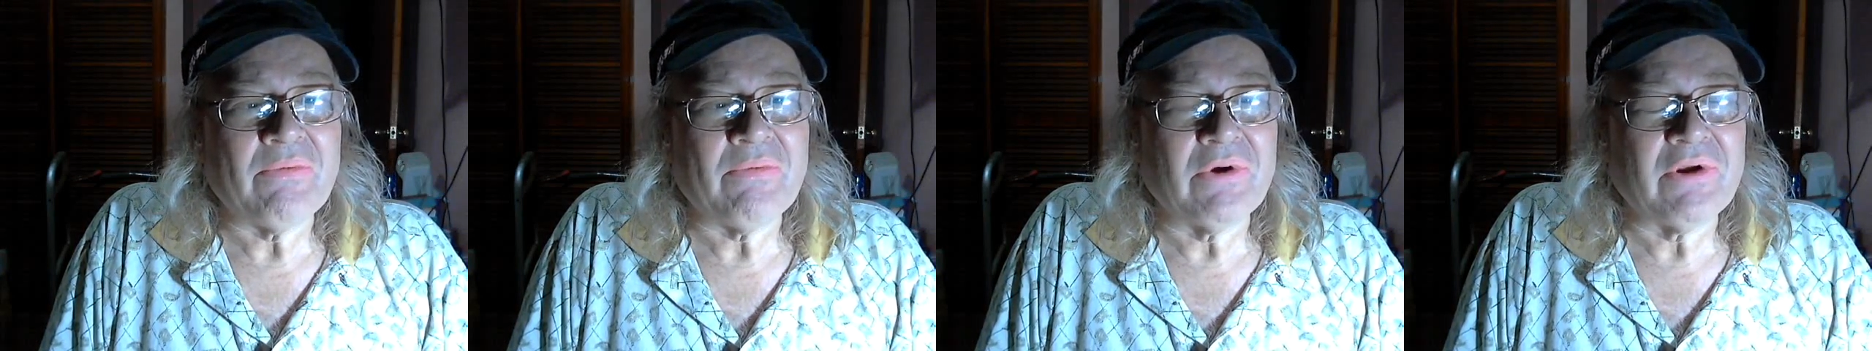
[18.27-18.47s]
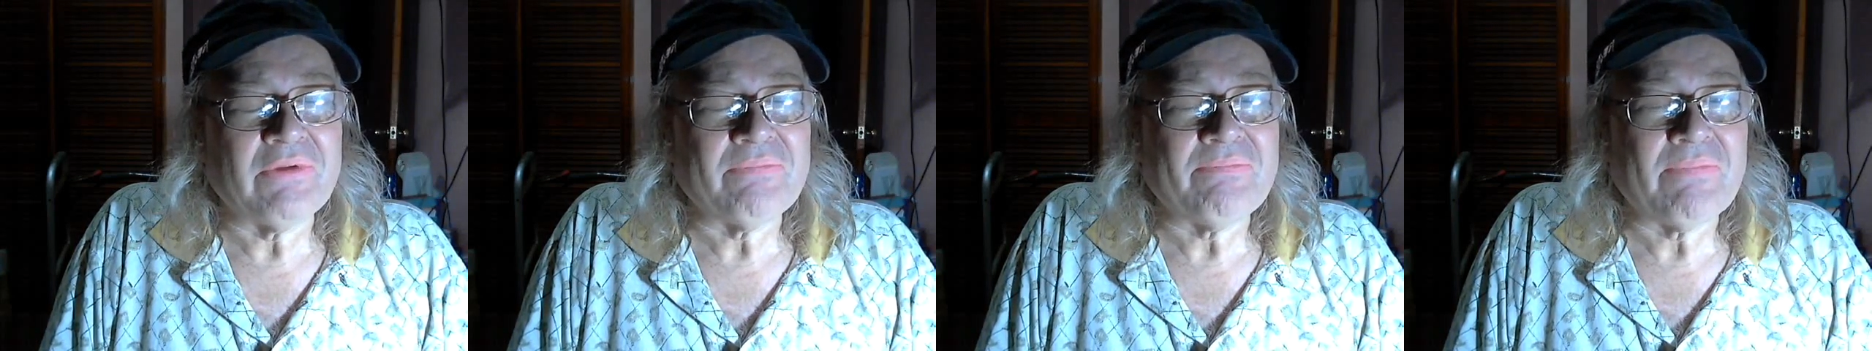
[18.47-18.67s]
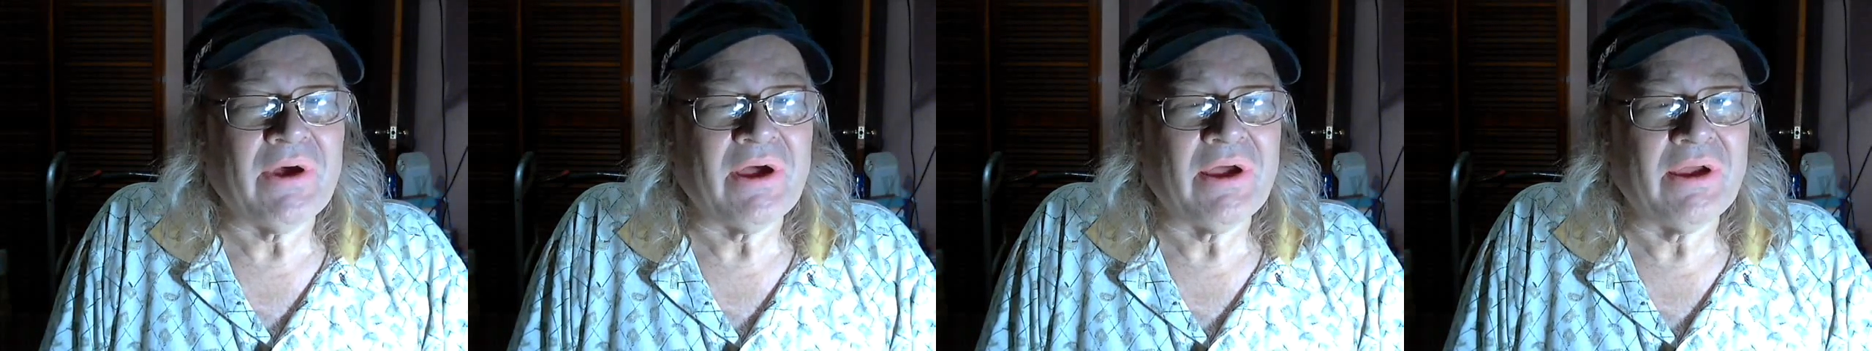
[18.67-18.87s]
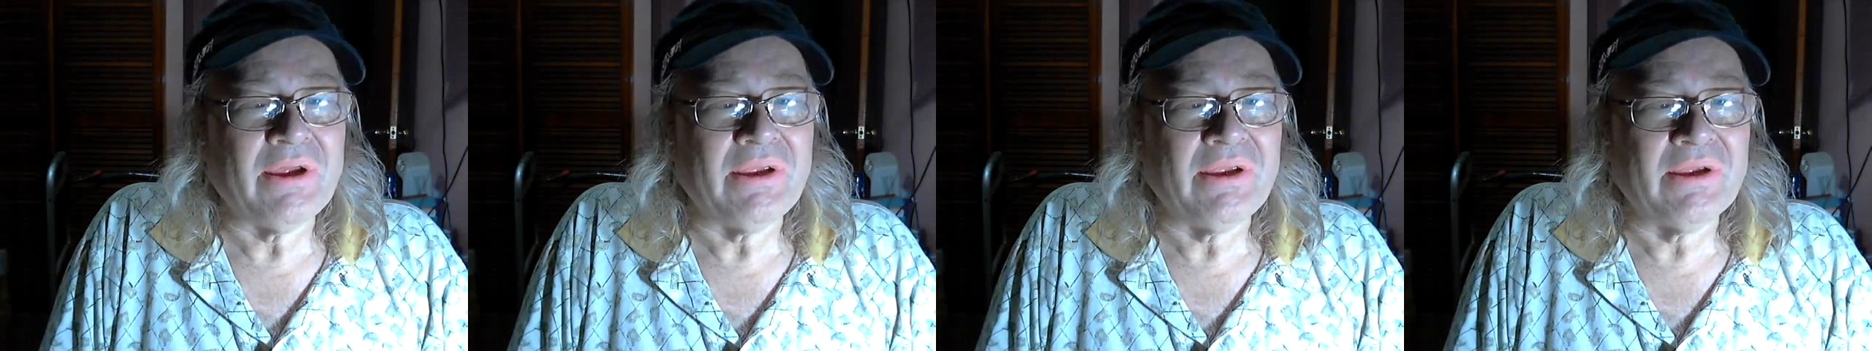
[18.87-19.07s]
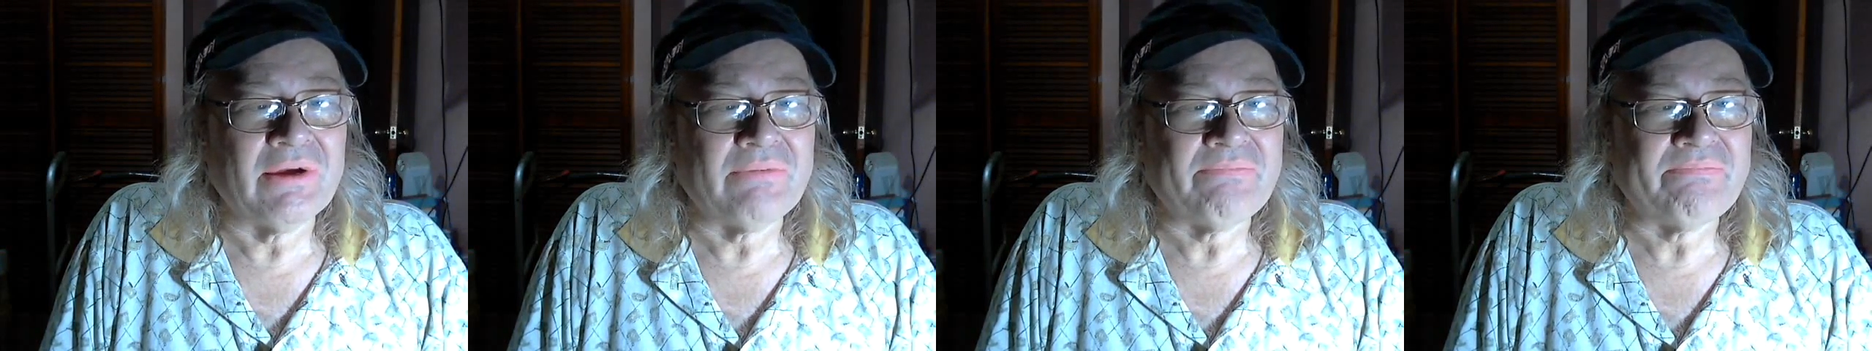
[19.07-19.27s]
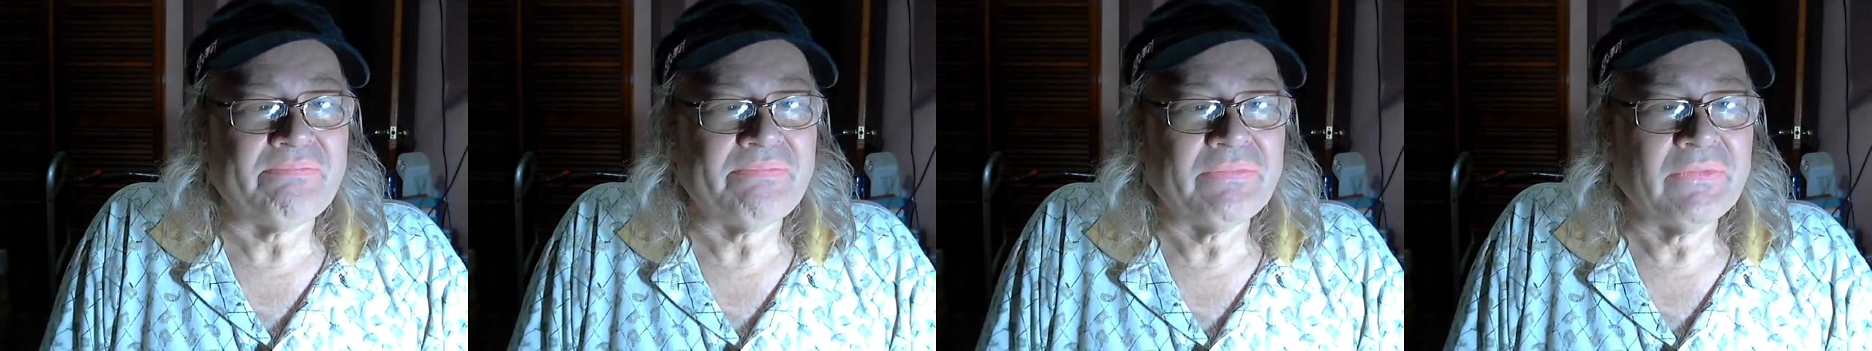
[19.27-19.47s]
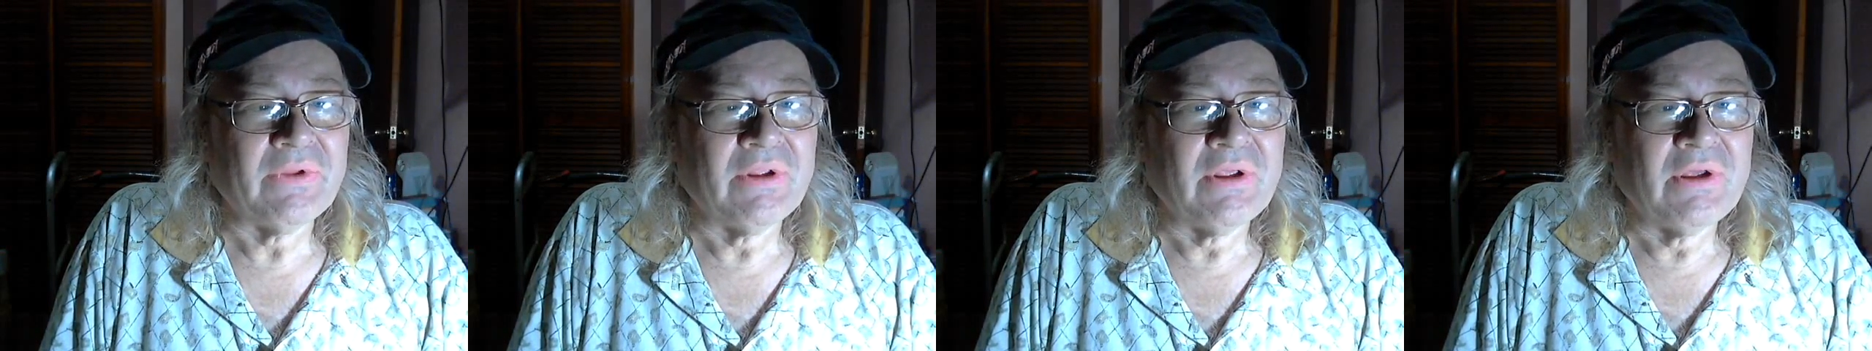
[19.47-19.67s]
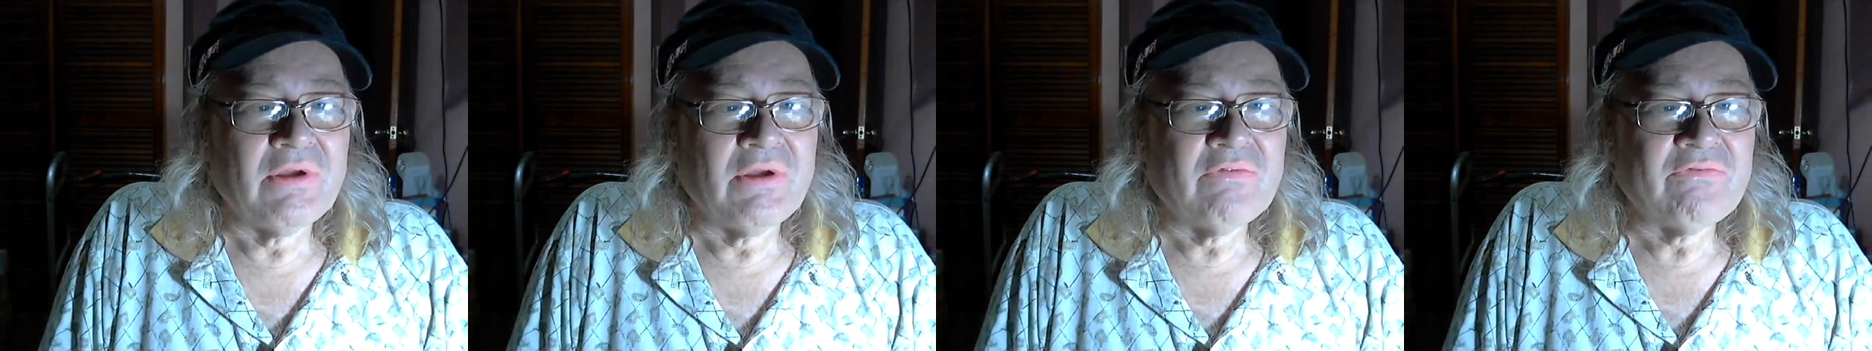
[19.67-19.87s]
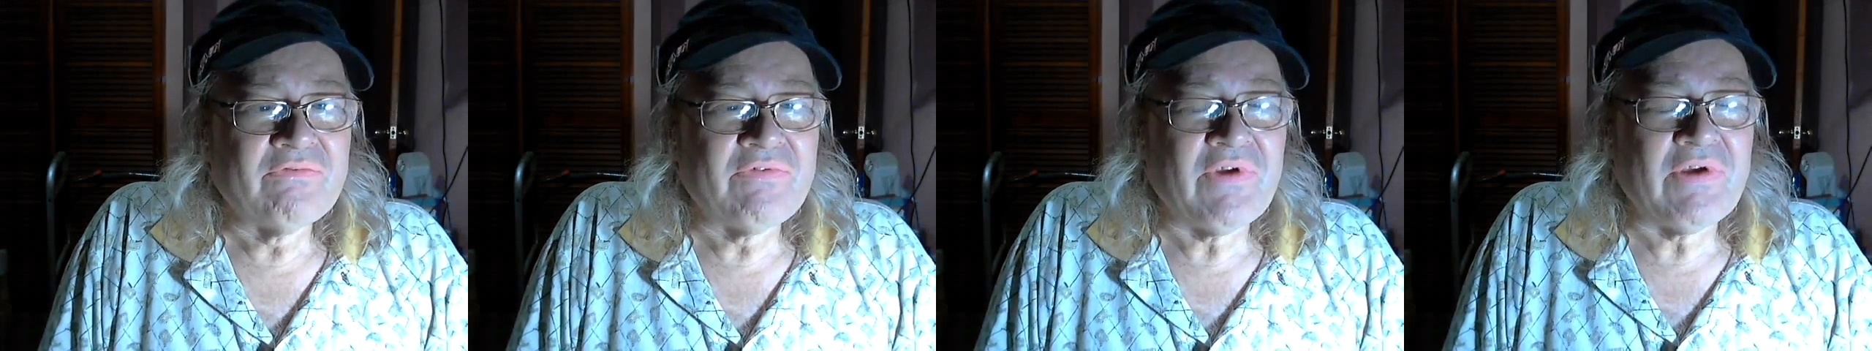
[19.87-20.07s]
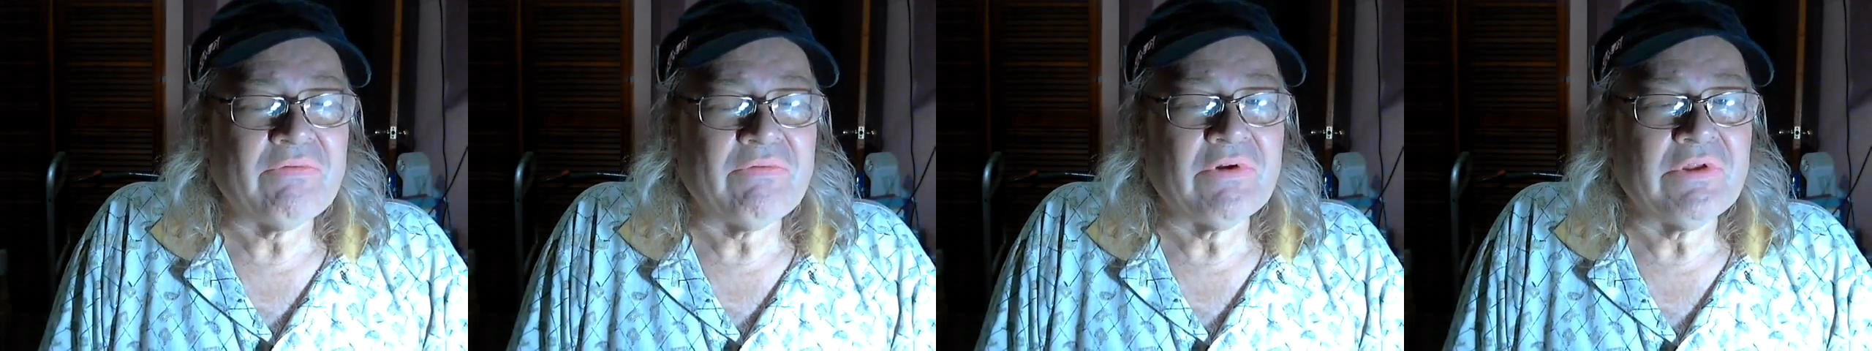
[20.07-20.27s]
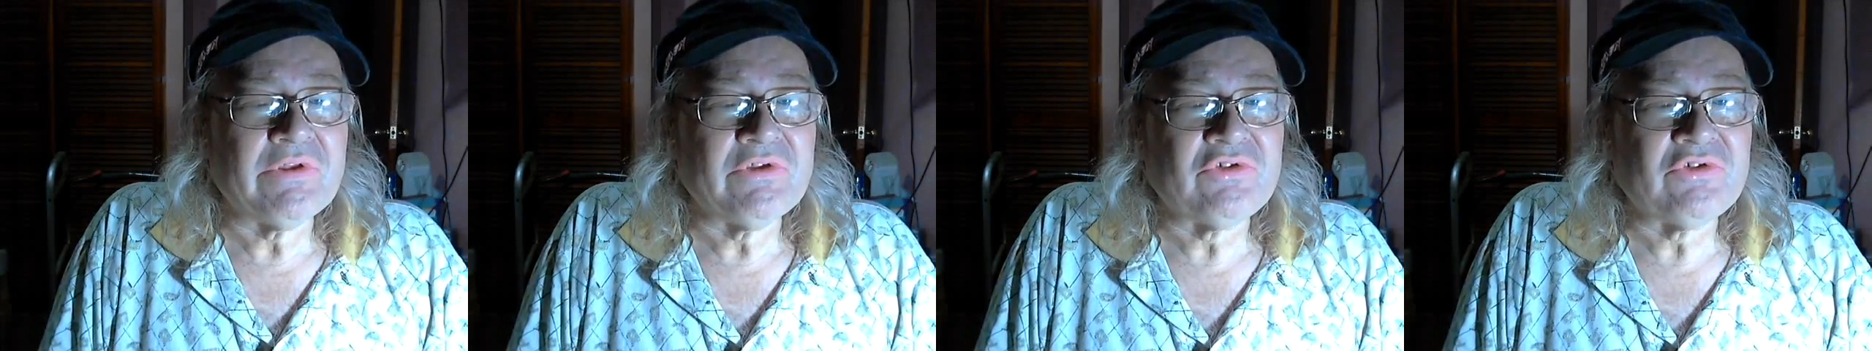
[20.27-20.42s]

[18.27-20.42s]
one of my favorite